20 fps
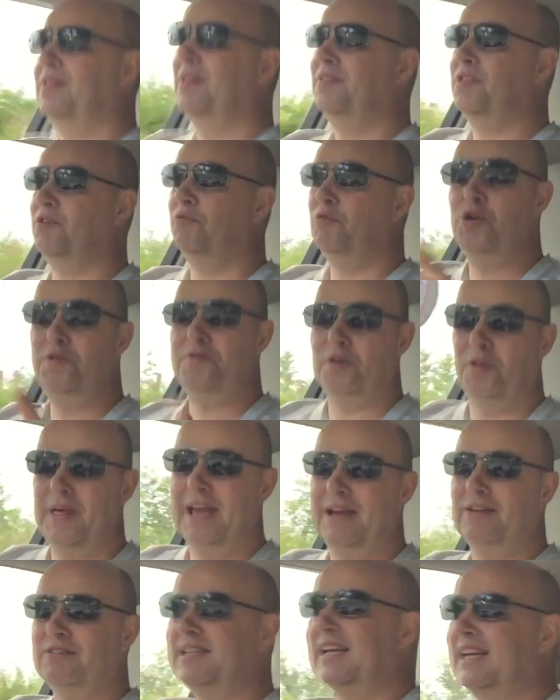the roof on the
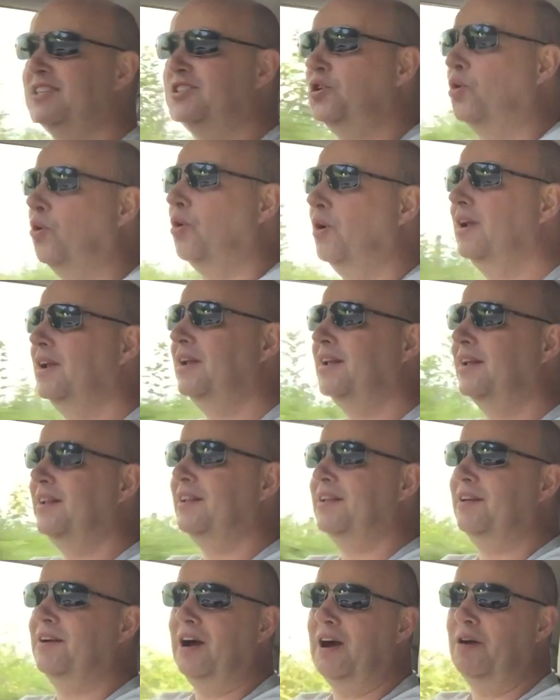house next door,
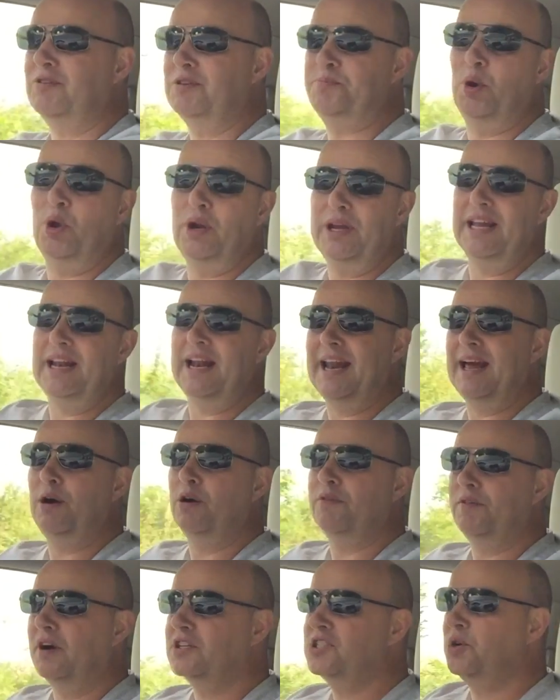I was pulling in and out
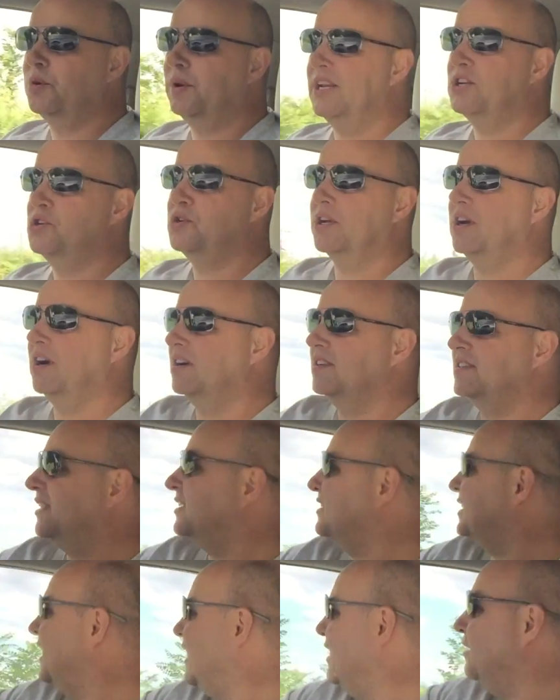of our 2 electric cars, and they're
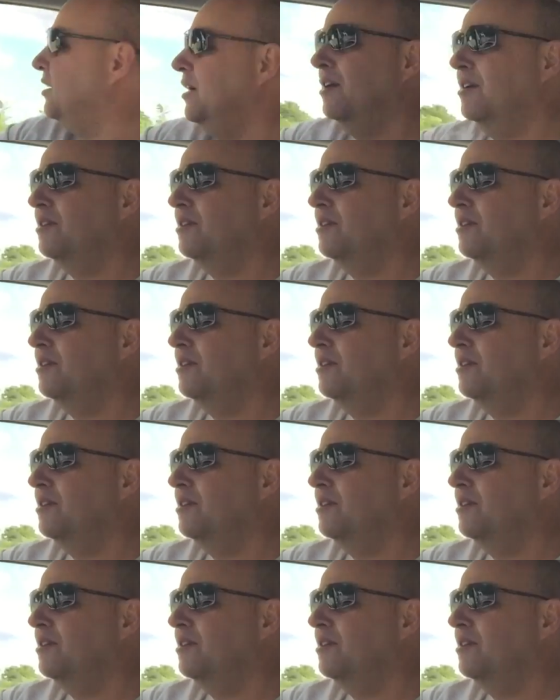saying,